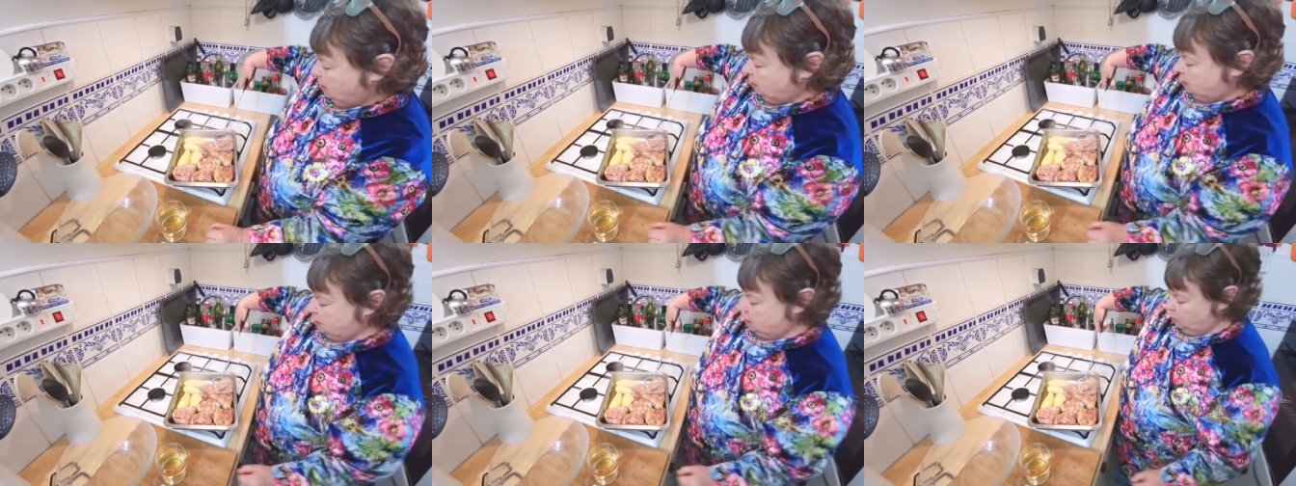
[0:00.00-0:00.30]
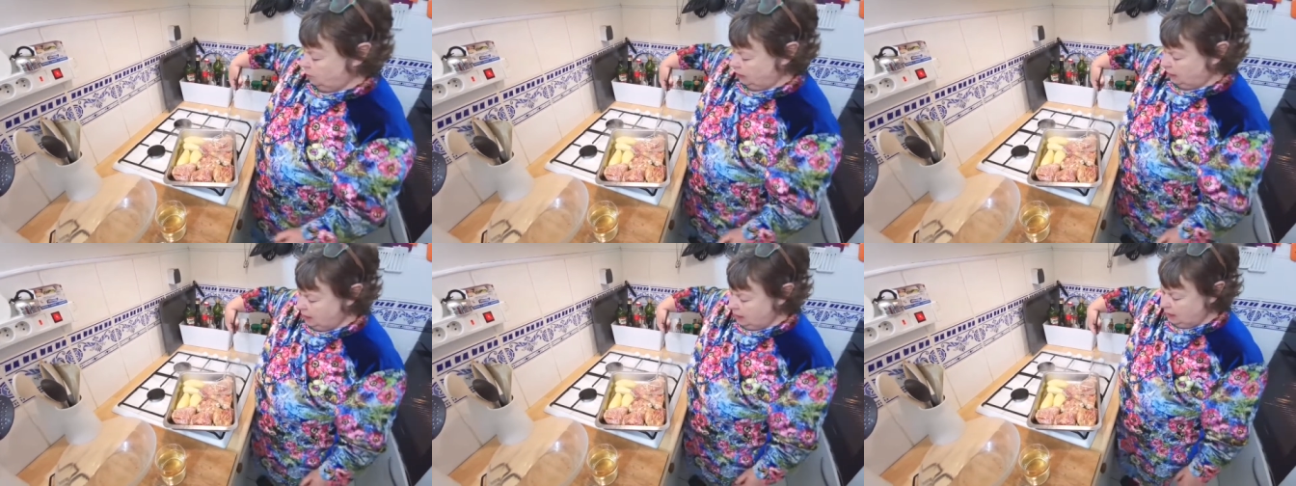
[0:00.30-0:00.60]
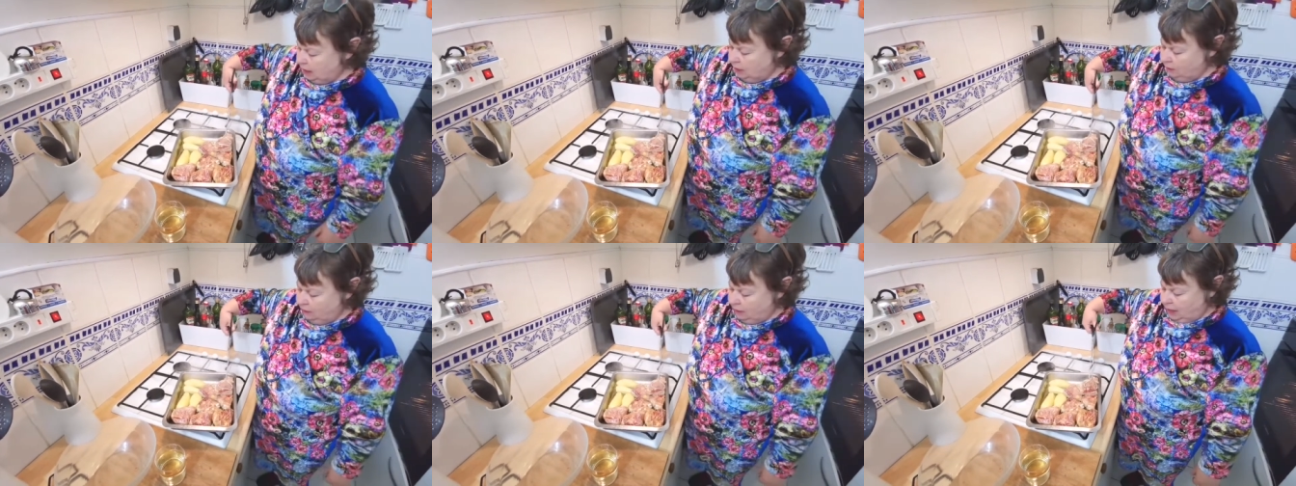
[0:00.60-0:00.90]
So we're going
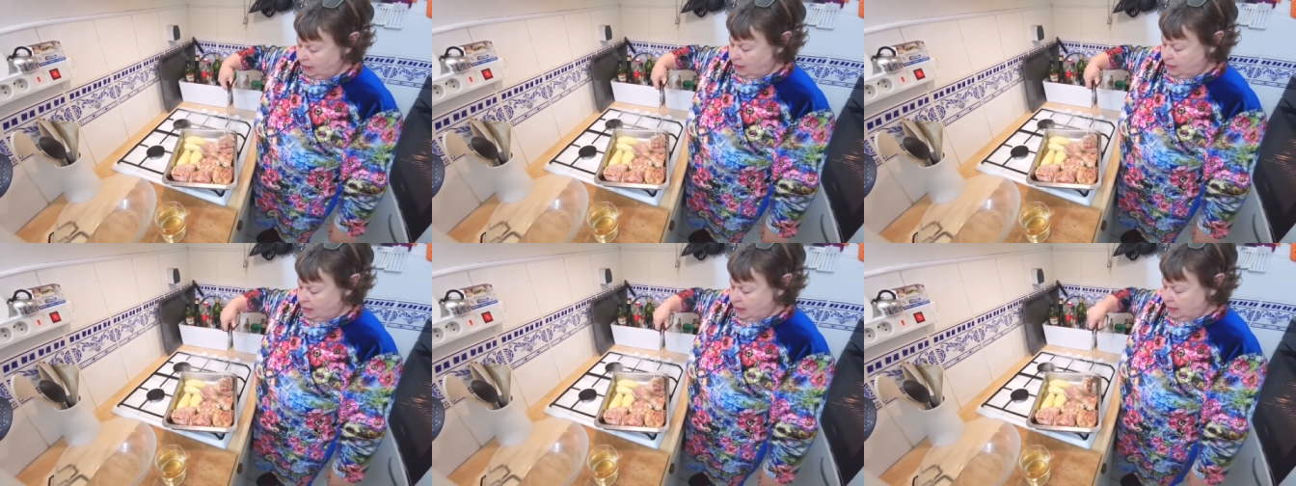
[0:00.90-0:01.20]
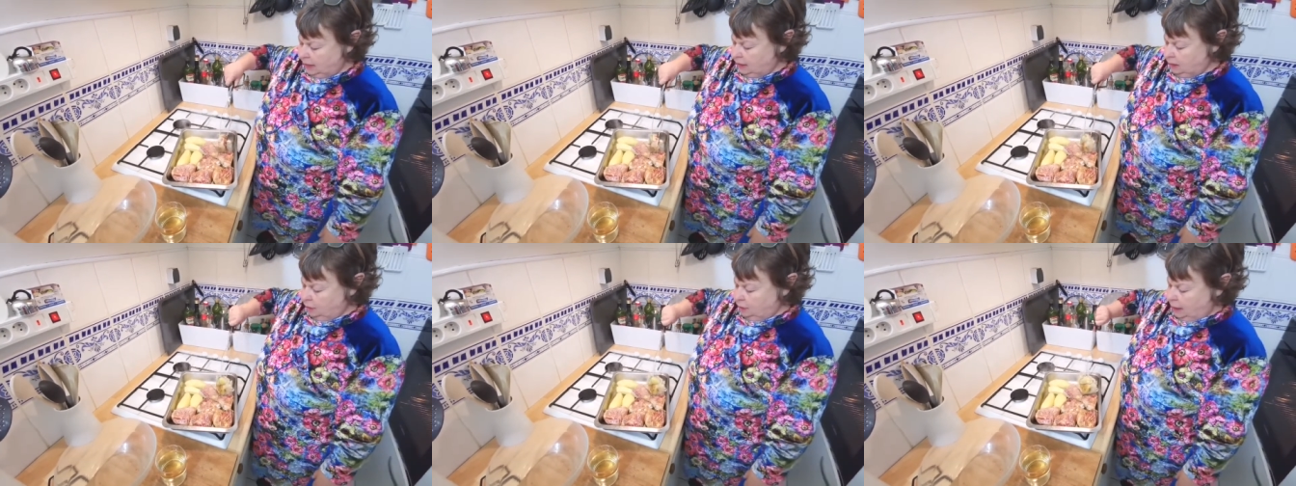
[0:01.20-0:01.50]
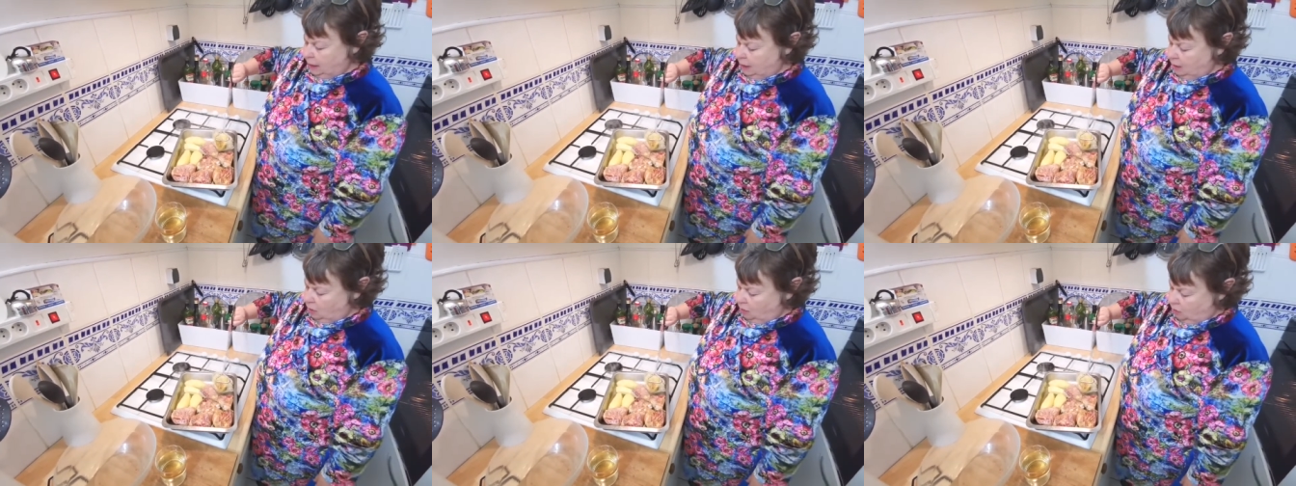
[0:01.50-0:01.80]
to give it a little
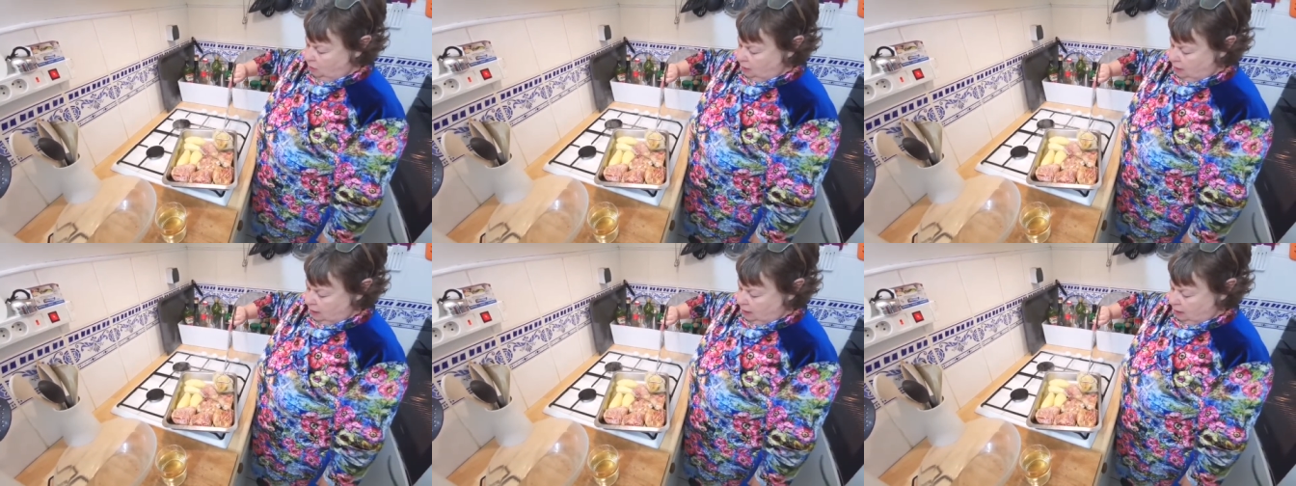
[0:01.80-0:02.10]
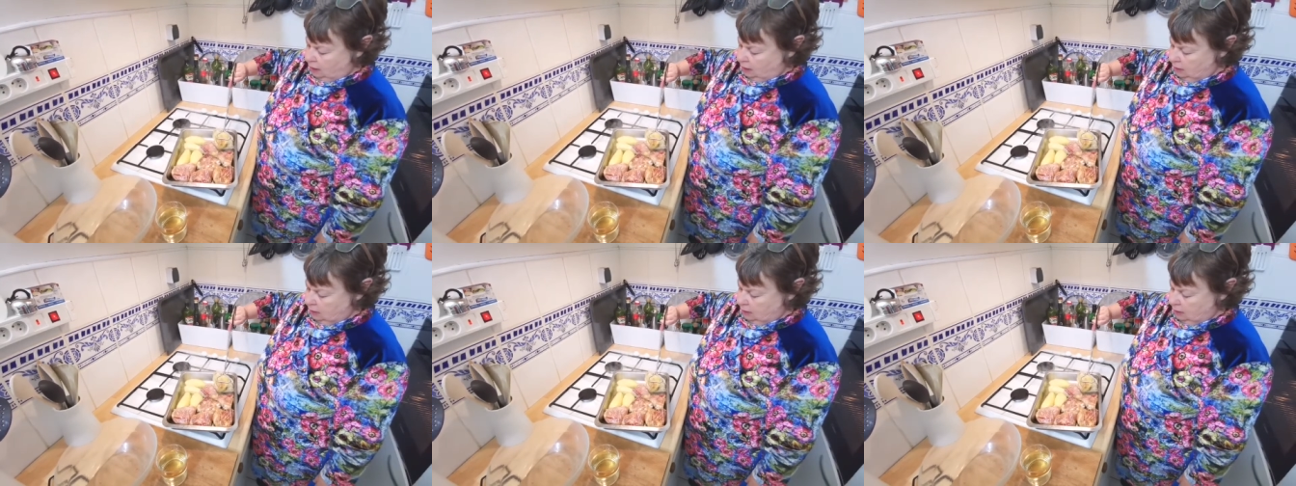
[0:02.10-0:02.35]
bit longer